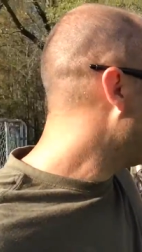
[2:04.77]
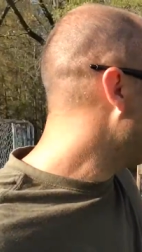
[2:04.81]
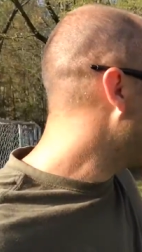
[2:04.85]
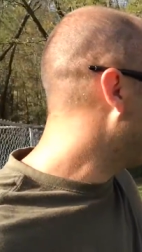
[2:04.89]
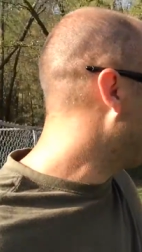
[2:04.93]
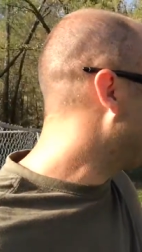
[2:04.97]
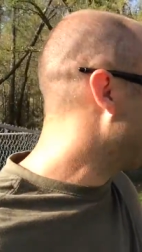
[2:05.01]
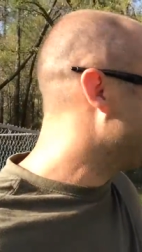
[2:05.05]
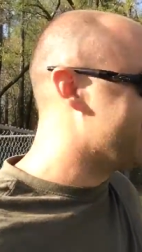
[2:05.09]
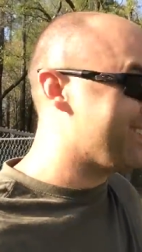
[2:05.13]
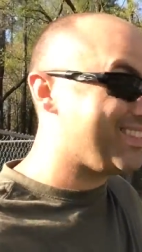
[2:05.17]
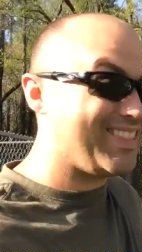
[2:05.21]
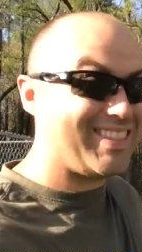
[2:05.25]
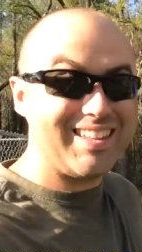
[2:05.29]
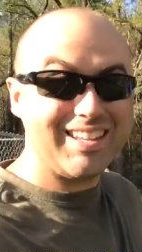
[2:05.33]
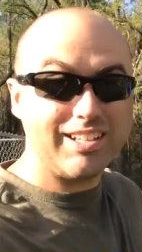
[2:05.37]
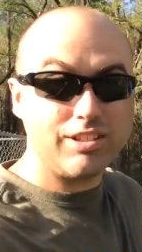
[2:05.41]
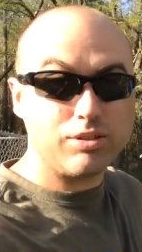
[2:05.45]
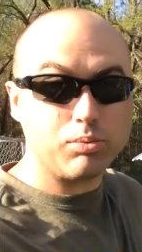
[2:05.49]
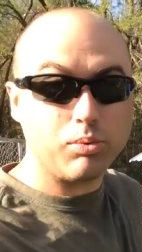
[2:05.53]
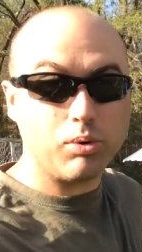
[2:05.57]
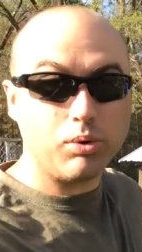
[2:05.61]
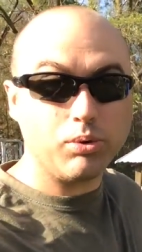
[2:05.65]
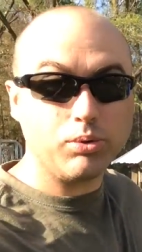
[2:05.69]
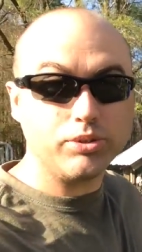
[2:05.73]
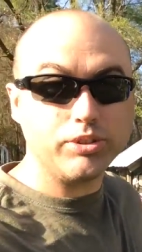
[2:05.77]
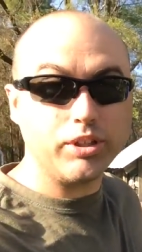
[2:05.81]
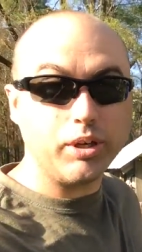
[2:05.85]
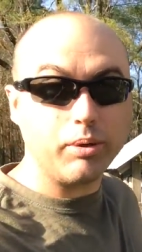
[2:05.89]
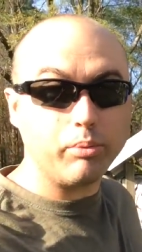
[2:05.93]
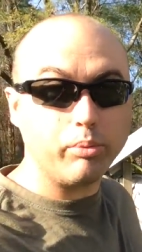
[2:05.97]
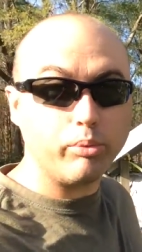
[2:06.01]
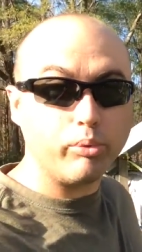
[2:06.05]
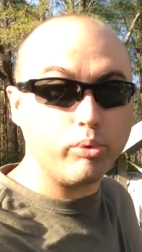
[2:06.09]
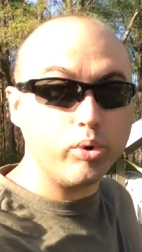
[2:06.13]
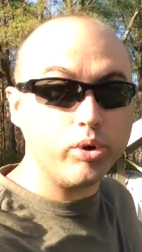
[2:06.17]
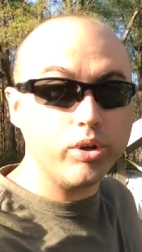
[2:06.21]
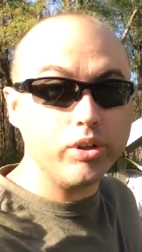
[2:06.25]
because this rolls up
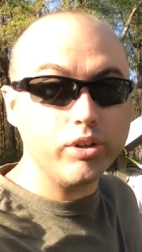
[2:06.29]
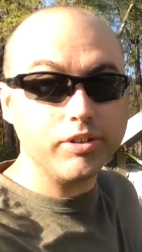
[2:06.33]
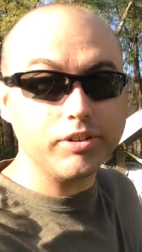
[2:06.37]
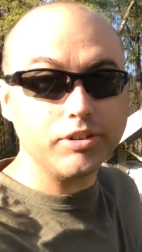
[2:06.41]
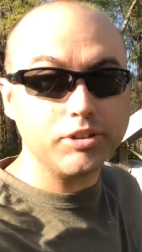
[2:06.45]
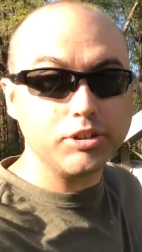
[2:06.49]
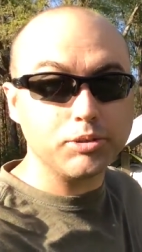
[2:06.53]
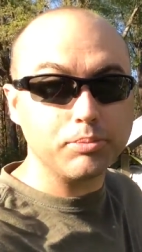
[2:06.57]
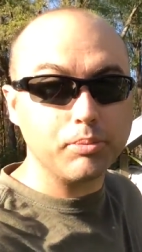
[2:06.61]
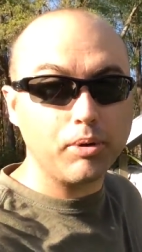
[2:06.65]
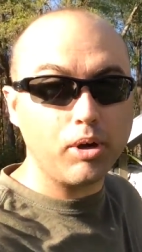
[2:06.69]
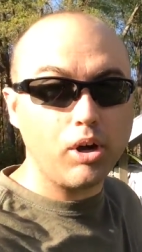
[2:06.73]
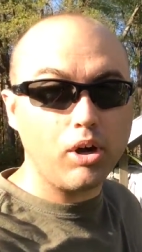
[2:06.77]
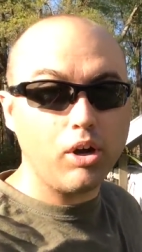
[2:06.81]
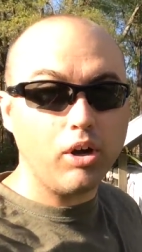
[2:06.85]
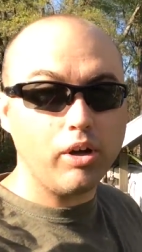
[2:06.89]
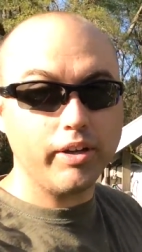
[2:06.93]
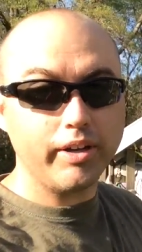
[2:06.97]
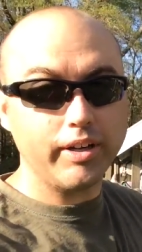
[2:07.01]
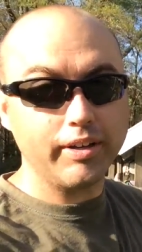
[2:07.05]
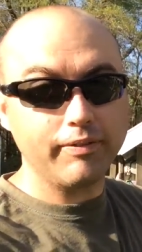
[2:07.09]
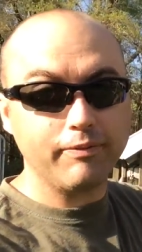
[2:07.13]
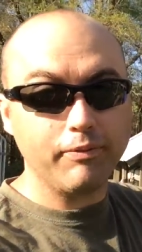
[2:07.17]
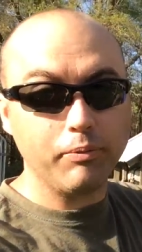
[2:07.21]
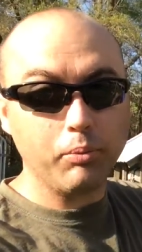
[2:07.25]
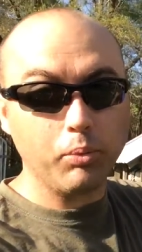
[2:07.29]
really small and it